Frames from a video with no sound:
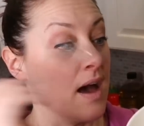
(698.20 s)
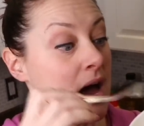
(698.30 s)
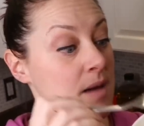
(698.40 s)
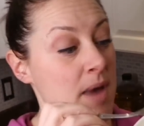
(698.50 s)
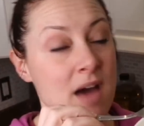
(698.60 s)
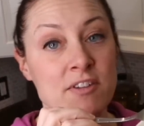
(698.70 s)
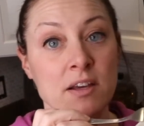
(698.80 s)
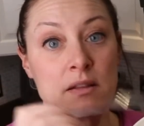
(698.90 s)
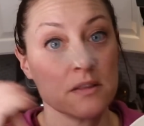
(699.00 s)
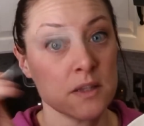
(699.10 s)
I'm having
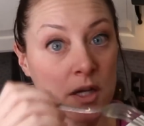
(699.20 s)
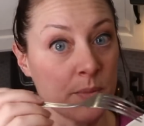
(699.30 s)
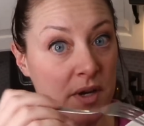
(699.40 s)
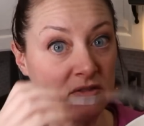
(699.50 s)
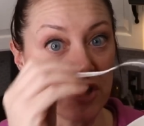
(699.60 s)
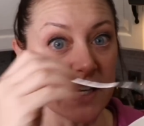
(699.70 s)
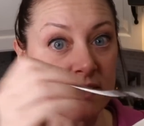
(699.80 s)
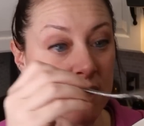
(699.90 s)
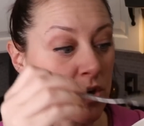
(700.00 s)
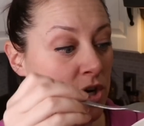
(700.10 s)
a little bit of light
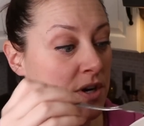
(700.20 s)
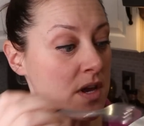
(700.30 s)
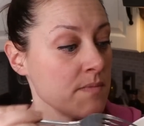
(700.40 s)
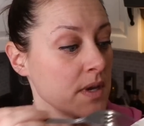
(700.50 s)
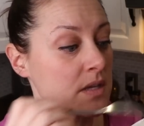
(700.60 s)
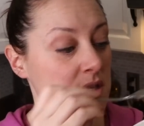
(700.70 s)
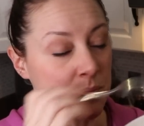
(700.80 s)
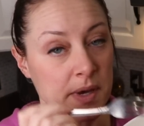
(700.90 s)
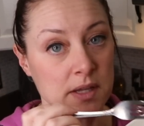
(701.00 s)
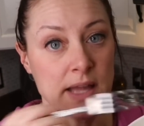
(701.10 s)
sour cream and some
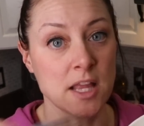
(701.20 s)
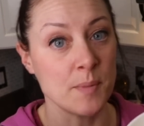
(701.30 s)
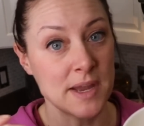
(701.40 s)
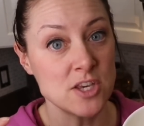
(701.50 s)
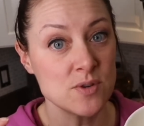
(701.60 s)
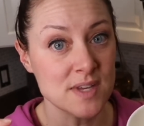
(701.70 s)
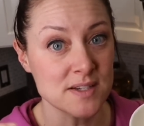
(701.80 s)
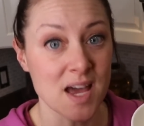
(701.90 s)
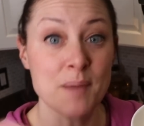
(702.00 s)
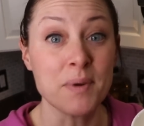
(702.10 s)
pickled jalapenos on
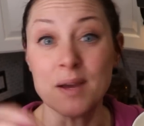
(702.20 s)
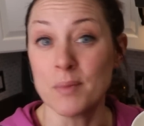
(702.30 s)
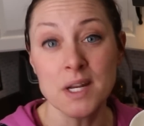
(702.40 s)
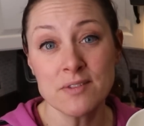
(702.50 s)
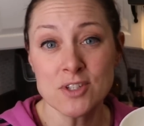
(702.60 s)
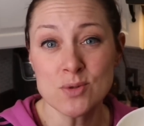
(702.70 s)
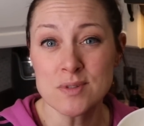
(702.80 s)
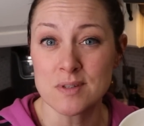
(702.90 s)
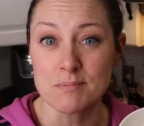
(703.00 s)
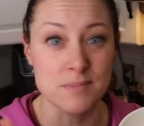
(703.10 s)
top. I might even use
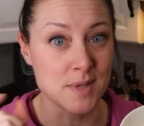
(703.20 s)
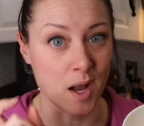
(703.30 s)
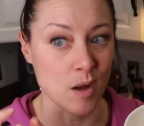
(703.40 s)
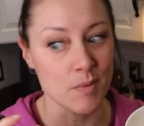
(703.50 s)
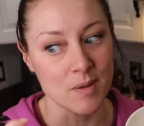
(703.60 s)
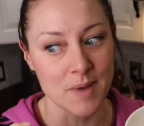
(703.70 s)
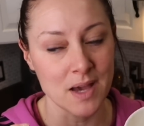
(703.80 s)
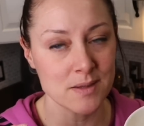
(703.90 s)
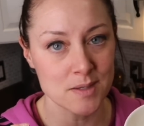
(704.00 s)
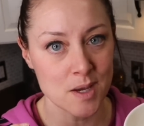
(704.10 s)
some Taco Bell
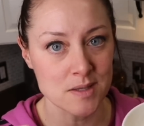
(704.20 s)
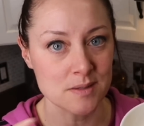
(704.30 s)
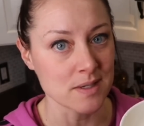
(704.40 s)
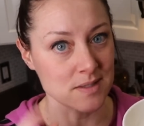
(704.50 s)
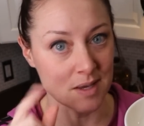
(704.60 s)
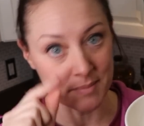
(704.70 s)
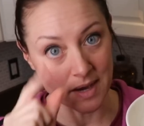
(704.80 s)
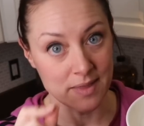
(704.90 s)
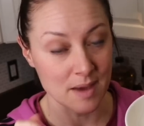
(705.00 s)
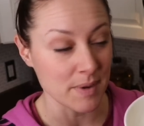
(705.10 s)
mild sauce because I
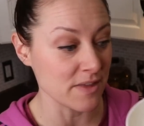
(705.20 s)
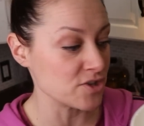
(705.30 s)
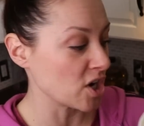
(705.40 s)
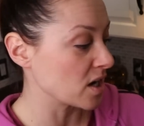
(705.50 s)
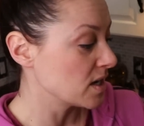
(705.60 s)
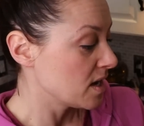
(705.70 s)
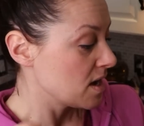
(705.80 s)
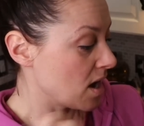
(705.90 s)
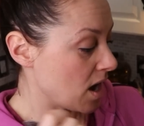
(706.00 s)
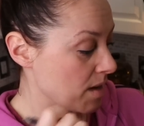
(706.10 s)
buy that by the jar.
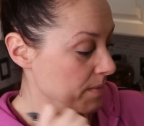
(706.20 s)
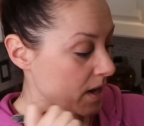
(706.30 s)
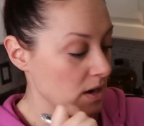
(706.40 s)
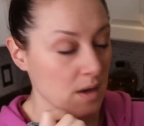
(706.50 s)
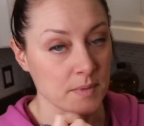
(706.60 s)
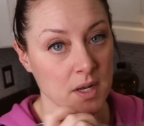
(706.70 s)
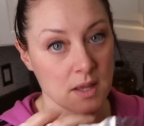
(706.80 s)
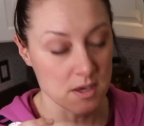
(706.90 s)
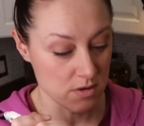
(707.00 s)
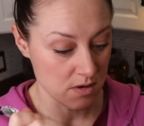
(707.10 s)
And I'm gonna
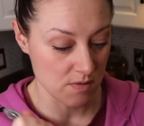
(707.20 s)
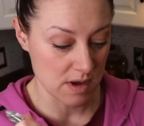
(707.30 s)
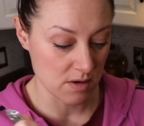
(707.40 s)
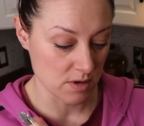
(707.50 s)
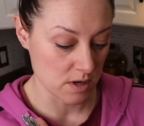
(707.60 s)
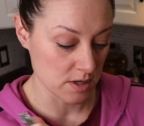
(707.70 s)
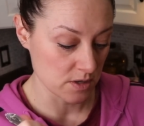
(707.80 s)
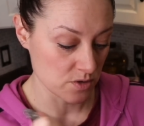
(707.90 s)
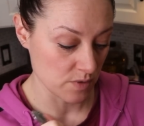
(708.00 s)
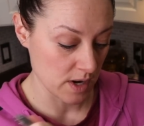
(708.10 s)
let you know how good it
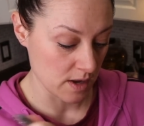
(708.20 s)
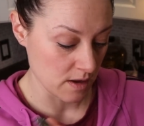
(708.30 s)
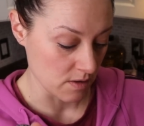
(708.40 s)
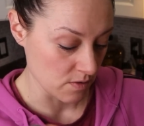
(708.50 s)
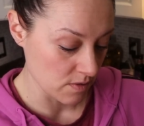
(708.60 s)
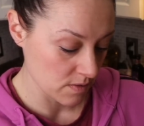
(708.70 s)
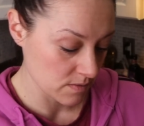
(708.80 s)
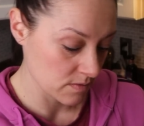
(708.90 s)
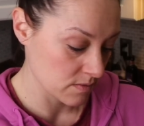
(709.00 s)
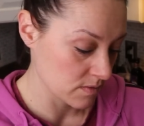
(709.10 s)
is right now.
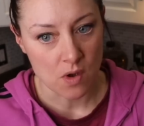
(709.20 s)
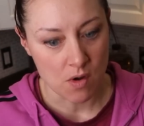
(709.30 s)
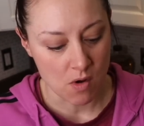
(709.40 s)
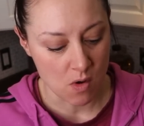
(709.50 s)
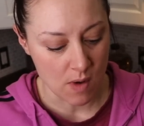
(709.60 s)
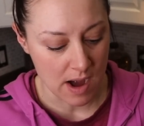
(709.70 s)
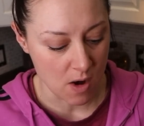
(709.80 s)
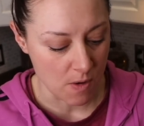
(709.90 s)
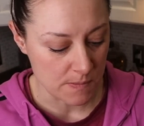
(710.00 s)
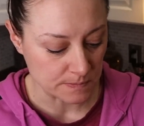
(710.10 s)
Oh wow.